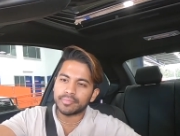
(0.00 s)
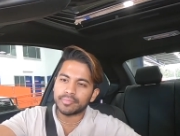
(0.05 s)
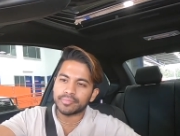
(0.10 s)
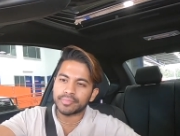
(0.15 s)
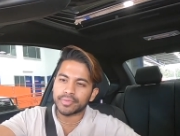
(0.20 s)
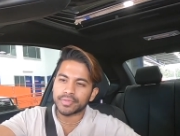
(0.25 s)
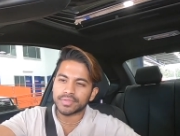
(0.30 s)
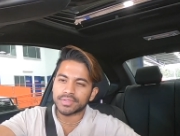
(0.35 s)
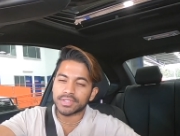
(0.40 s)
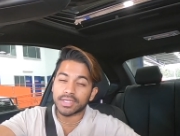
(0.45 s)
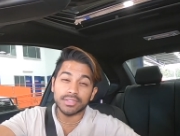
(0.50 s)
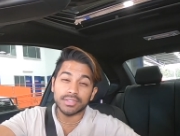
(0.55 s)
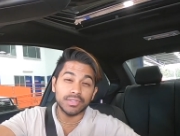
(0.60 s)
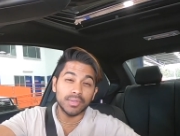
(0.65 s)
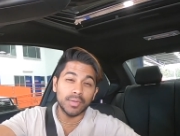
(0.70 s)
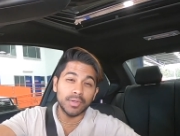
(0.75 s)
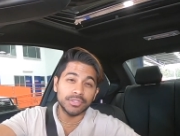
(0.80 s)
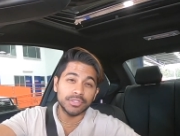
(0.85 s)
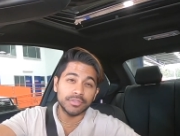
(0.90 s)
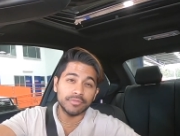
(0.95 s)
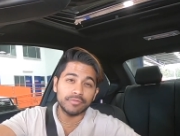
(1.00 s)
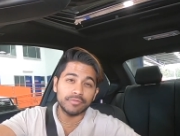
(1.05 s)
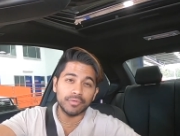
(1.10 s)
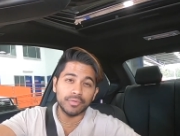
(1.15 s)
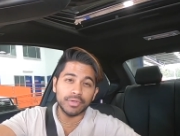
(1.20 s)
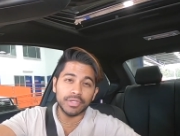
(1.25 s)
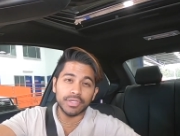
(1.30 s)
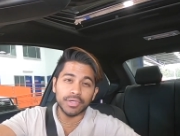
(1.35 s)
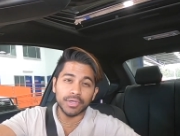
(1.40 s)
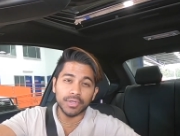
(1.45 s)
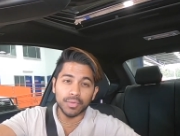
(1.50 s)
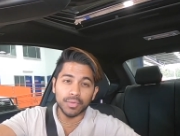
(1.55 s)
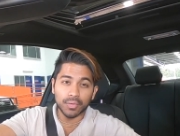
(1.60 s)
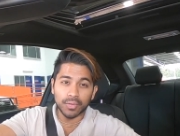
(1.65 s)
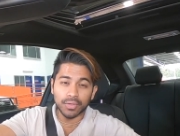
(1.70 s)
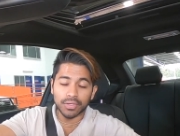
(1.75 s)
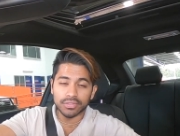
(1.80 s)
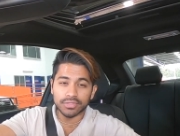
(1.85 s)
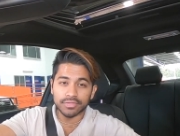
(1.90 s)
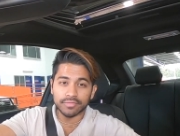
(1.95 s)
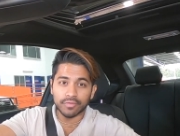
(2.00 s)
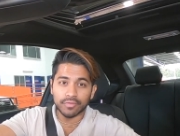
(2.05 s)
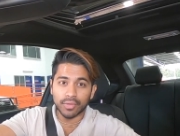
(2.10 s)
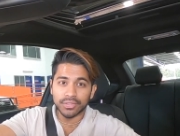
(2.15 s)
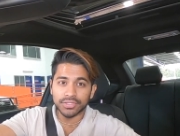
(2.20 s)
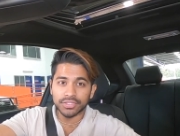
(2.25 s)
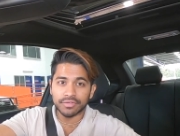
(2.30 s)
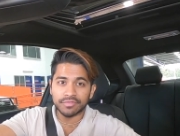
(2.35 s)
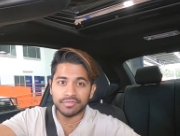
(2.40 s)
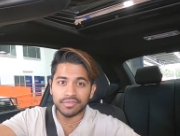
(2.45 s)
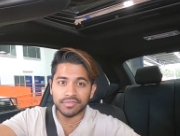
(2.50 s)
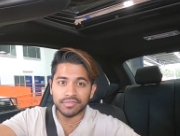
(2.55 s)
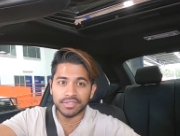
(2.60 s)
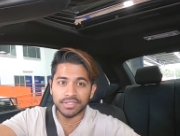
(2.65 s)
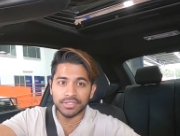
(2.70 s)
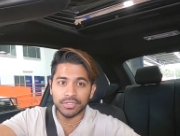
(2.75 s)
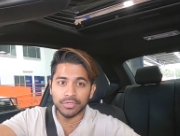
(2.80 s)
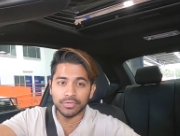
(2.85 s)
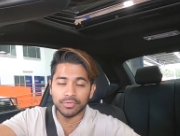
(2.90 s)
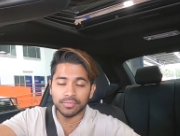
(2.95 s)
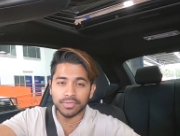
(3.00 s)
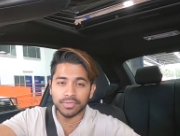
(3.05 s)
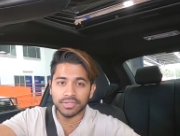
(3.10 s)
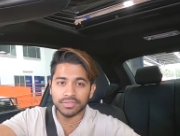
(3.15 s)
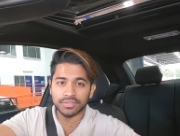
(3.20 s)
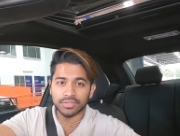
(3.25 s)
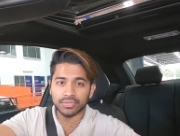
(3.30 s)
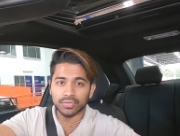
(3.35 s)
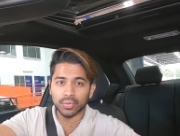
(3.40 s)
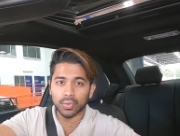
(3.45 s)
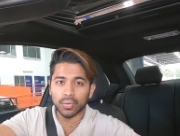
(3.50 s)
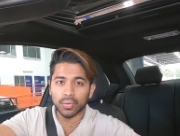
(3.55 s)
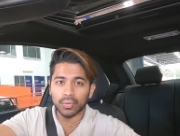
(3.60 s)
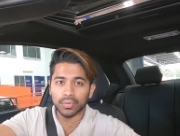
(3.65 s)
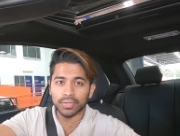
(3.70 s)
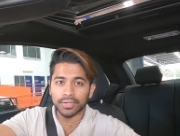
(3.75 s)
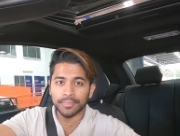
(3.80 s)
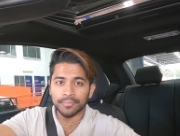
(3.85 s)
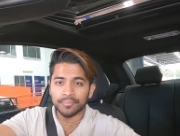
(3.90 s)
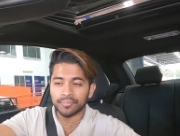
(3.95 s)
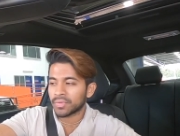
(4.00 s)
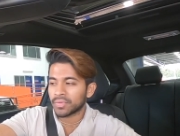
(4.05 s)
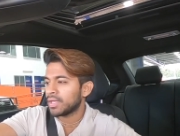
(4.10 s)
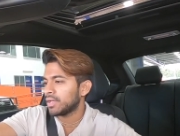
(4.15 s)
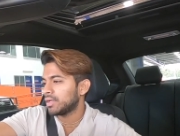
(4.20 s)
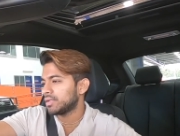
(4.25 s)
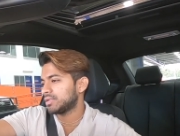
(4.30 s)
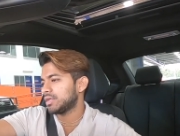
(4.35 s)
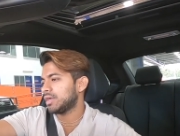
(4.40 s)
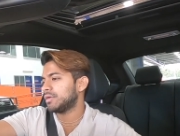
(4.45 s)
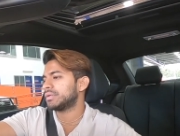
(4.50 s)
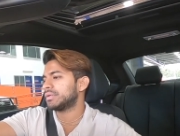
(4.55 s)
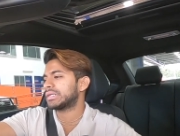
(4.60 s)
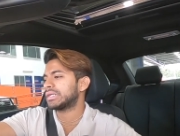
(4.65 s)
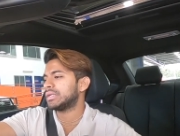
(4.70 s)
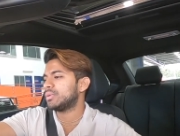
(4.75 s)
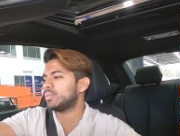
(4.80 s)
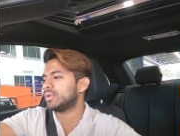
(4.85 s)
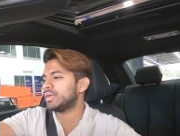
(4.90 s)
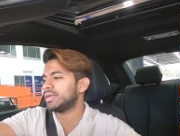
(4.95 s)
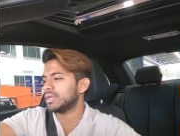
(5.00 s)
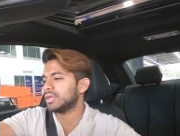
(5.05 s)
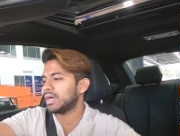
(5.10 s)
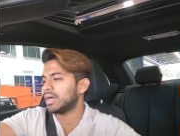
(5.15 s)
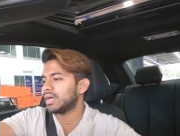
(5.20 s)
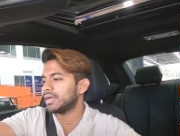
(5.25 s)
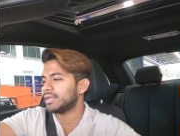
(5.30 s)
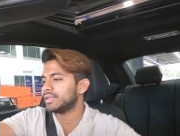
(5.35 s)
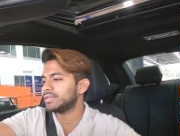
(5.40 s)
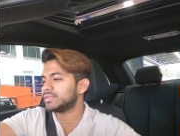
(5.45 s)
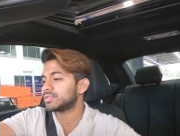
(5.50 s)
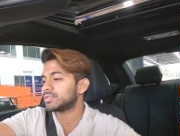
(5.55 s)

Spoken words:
puts out 240 kilowatts, 450 newton meters of torque. Currently we are in